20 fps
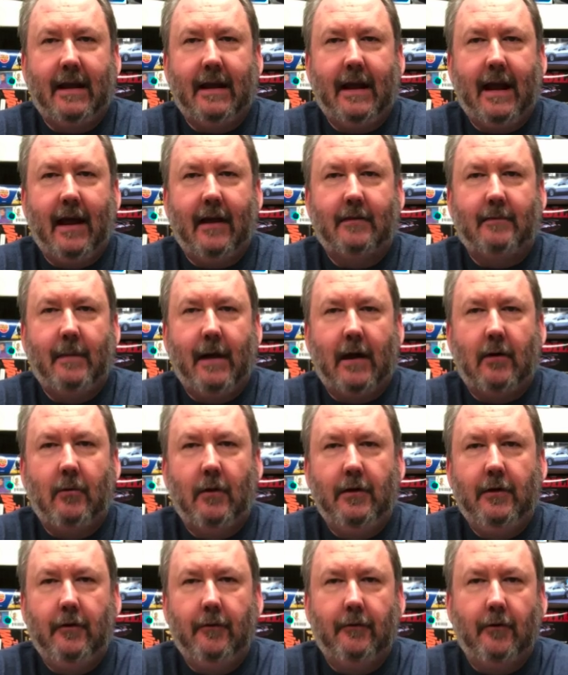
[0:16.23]
Maniacs,
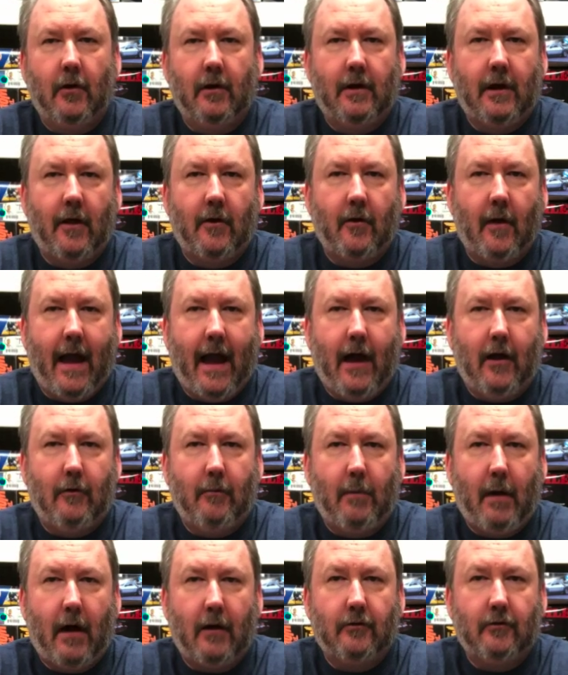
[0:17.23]
back with you for another
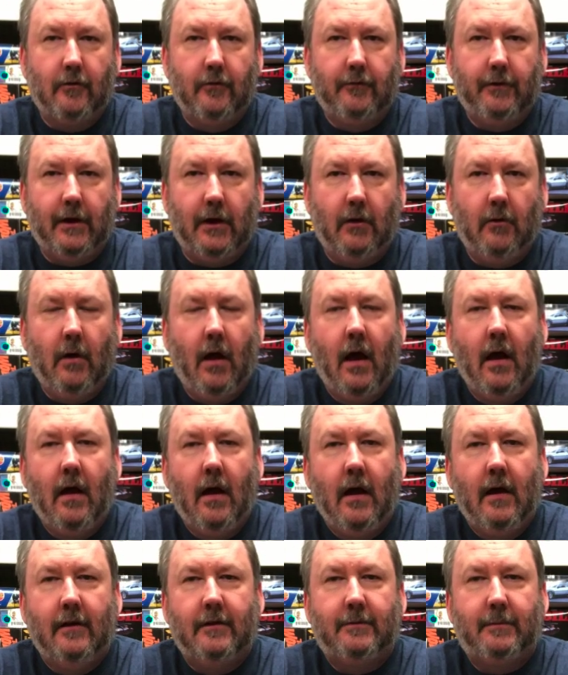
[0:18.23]
out-of-box review,
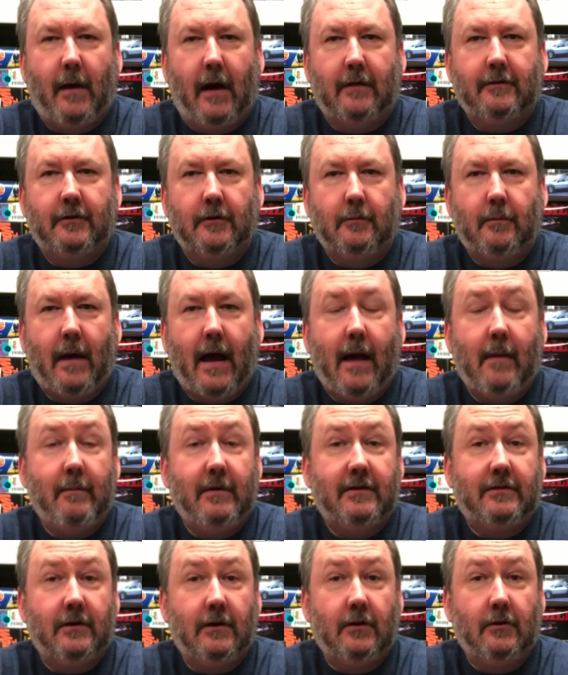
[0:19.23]
sponsored by
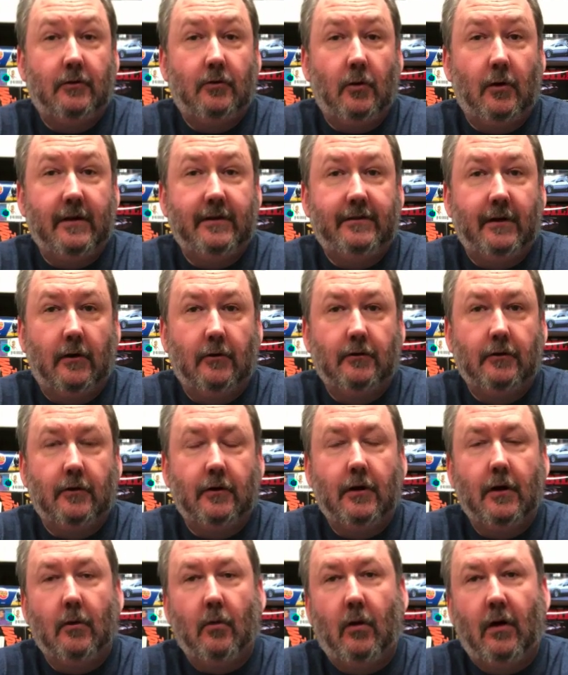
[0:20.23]
Michigan Toy
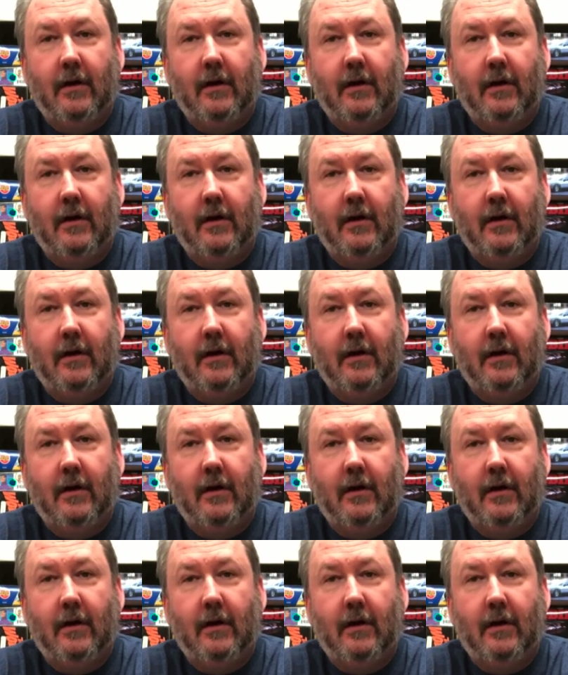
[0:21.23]
Soldier, your